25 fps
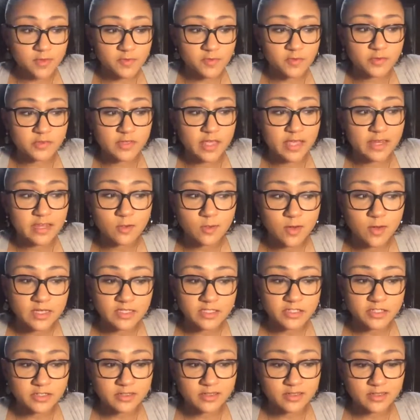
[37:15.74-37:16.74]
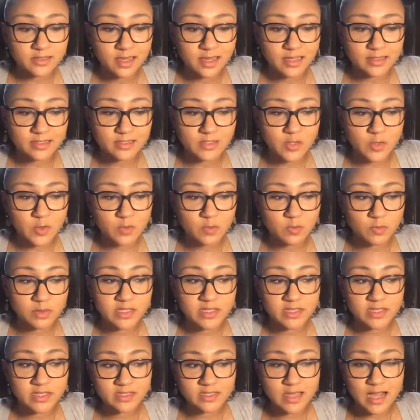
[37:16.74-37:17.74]
If there's any questions, again, so
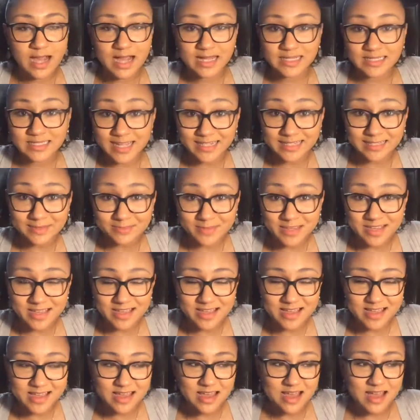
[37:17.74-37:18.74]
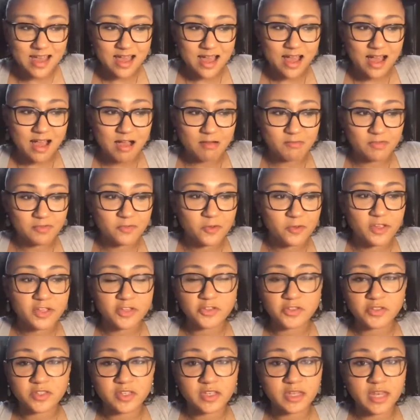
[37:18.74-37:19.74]
please contact me. If you're
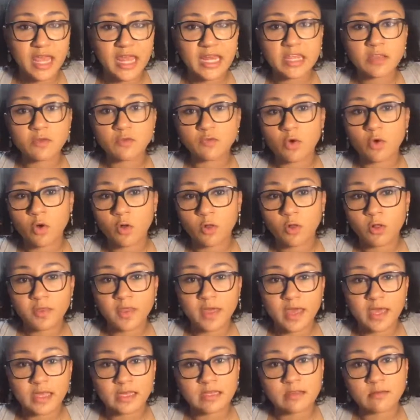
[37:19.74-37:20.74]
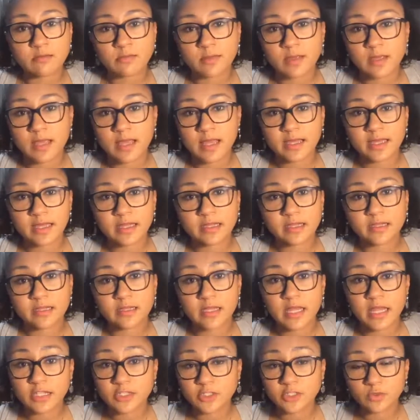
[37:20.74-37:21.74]
interested in any role in the NEB, I can
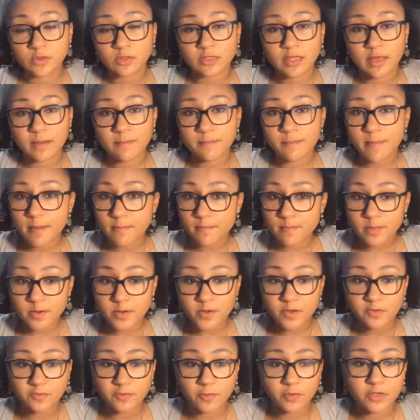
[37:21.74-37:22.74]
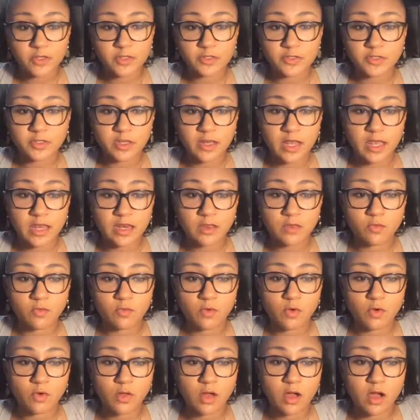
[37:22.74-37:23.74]
connect you with that member. If you're interested in any
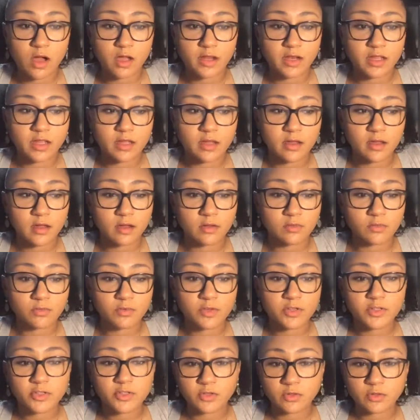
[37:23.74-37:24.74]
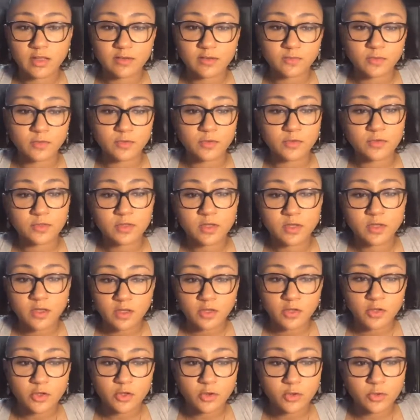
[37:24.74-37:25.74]
role on regional levels,
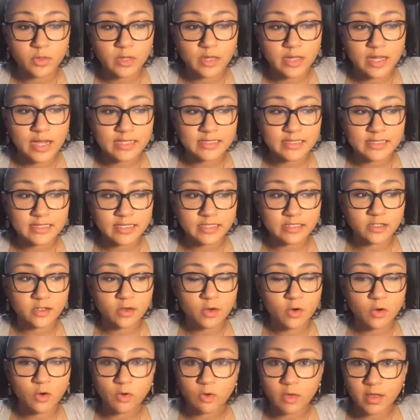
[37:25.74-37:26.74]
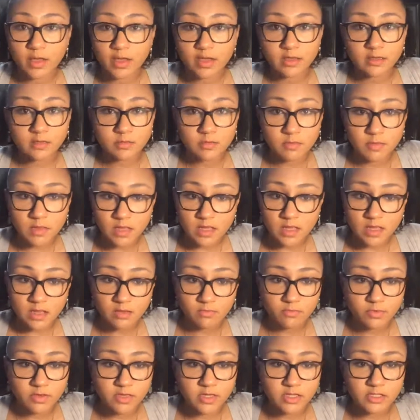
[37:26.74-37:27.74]
you know, you can contact Nicole and me,
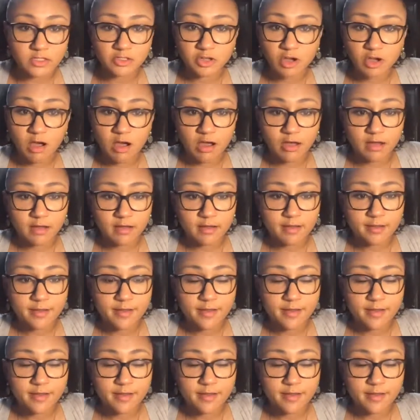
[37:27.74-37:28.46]
and we can talk.